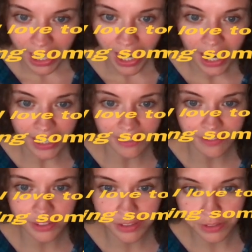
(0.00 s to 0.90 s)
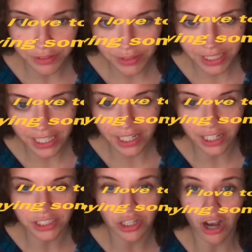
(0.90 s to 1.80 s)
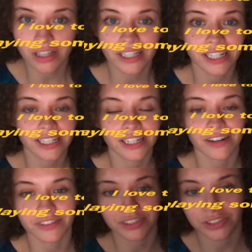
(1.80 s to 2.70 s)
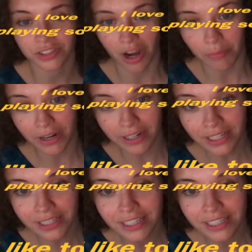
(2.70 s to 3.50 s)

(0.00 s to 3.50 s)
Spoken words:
I love to eat a chocolate-covered strawberry,